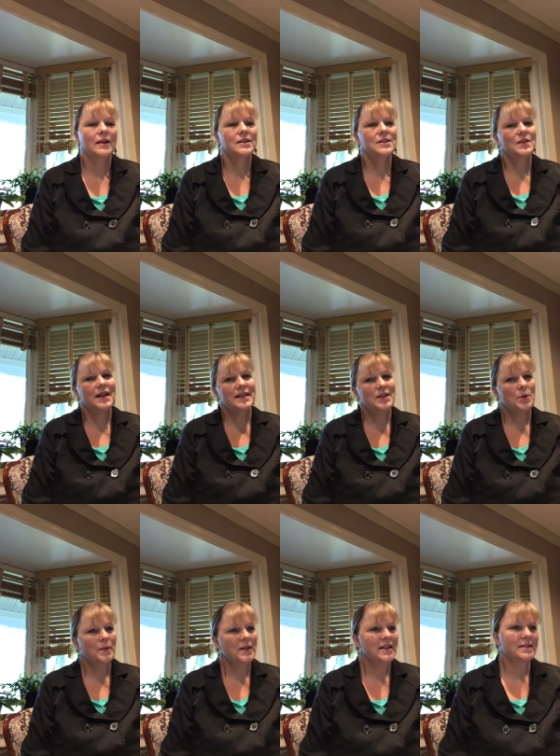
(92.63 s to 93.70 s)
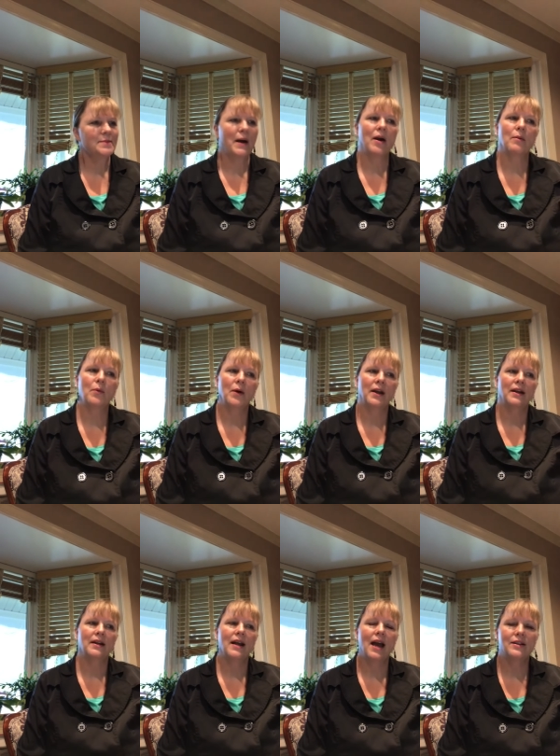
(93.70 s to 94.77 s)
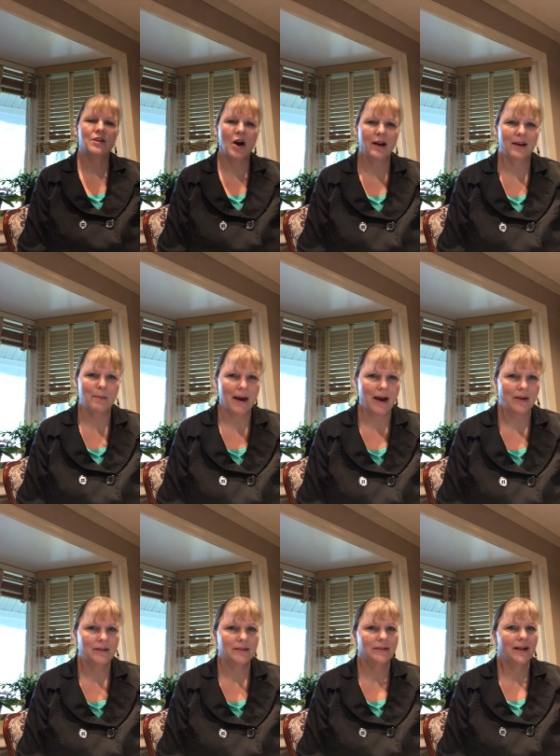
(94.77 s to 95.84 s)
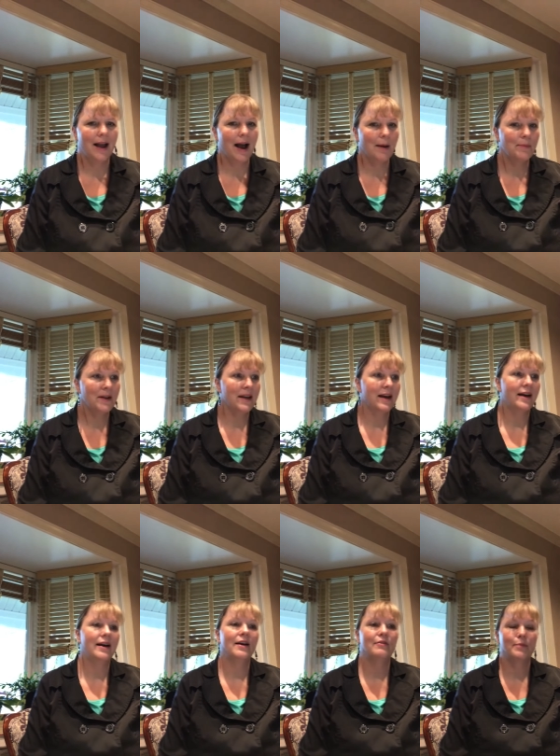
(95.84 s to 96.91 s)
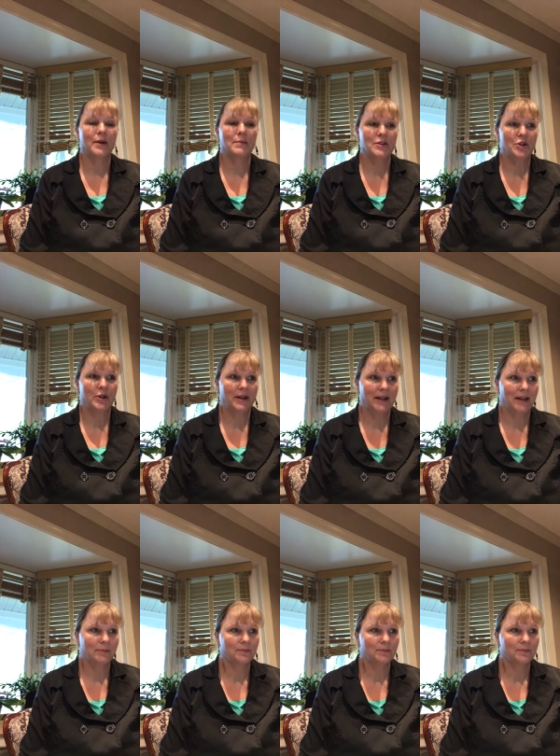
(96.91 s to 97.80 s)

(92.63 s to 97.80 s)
So let's open this PowerPoint and talk about apnea of prematurity.